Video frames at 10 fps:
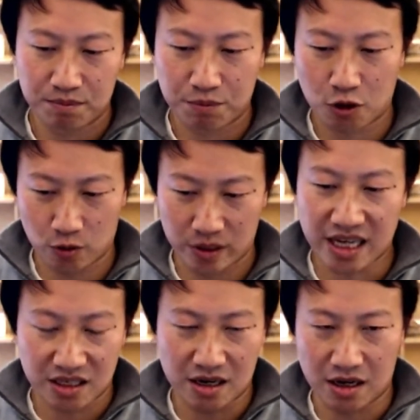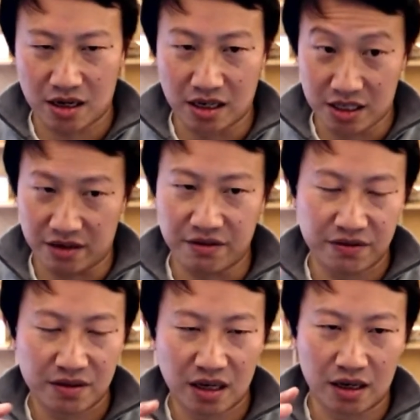creates a diff
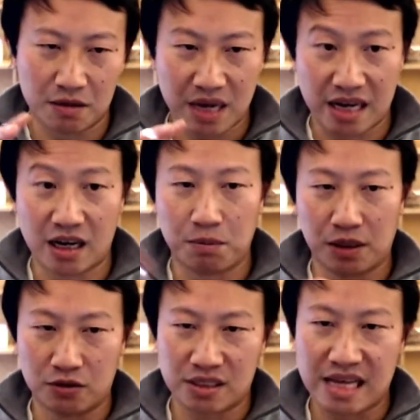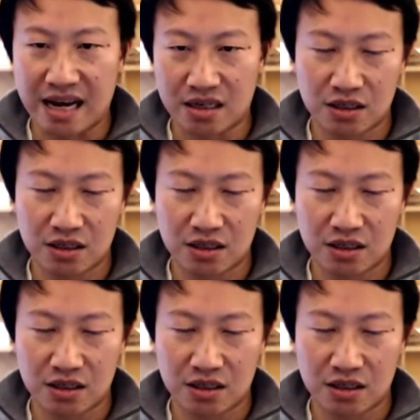and uploads that